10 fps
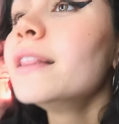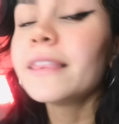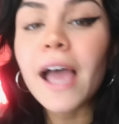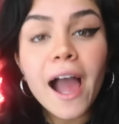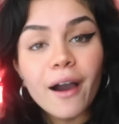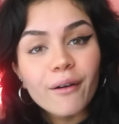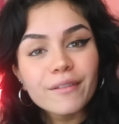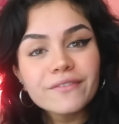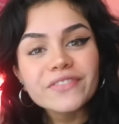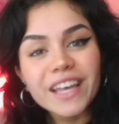
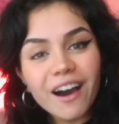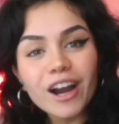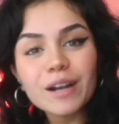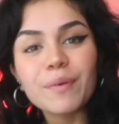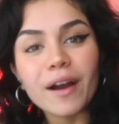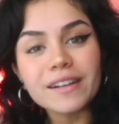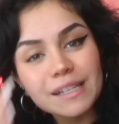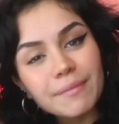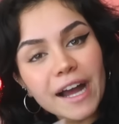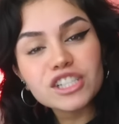Now, the hard
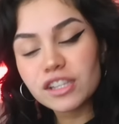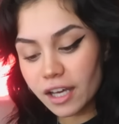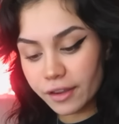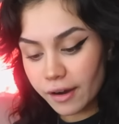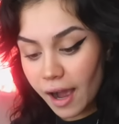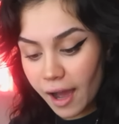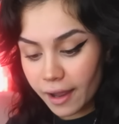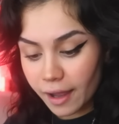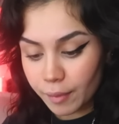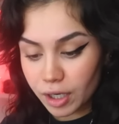part to match the other
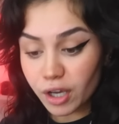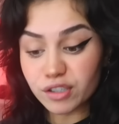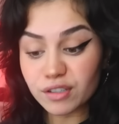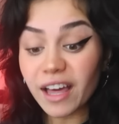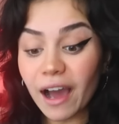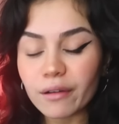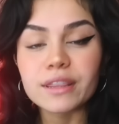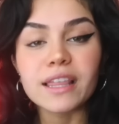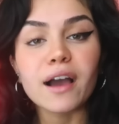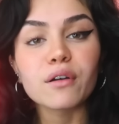eye, I'm gonna go do that
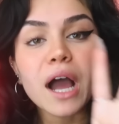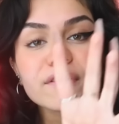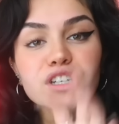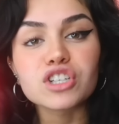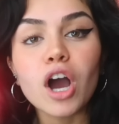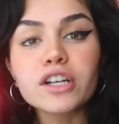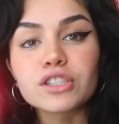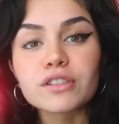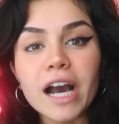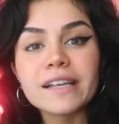without having to talk
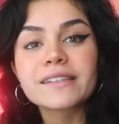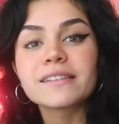to you guys